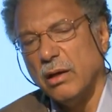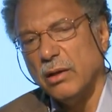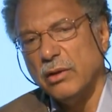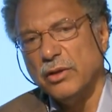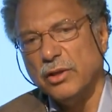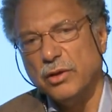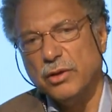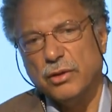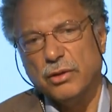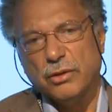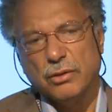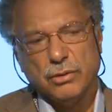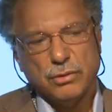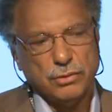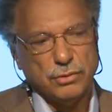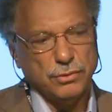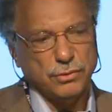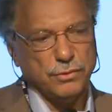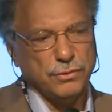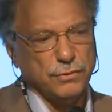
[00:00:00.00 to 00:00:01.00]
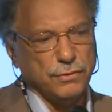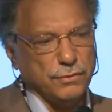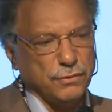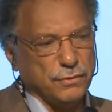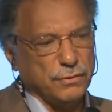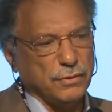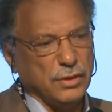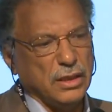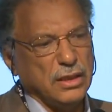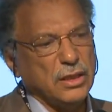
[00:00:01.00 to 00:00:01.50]
The
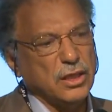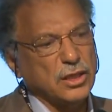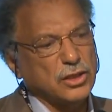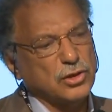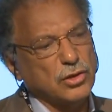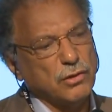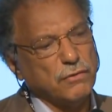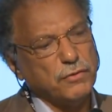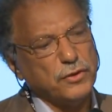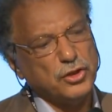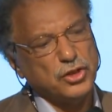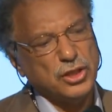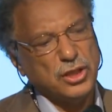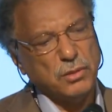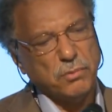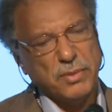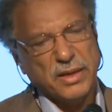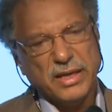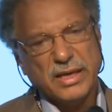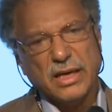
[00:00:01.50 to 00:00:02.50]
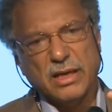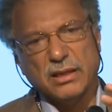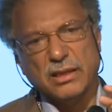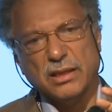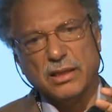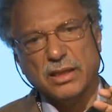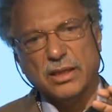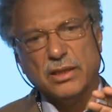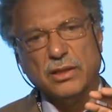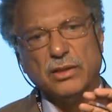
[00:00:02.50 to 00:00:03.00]
industrial fishing began
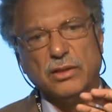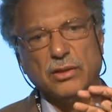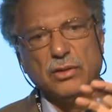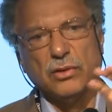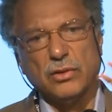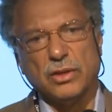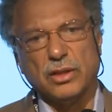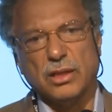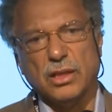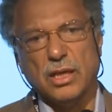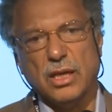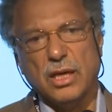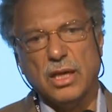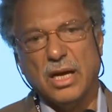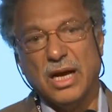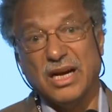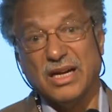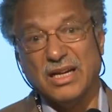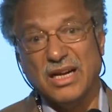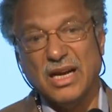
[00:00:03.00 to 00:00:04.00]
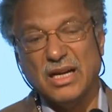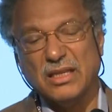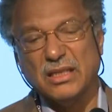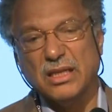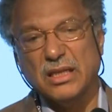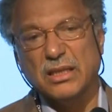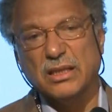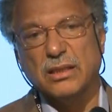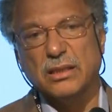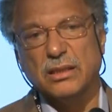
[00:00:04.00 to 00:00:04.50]
in the North
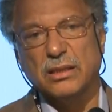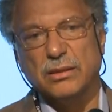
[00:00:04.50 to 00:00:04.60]
Atlantic,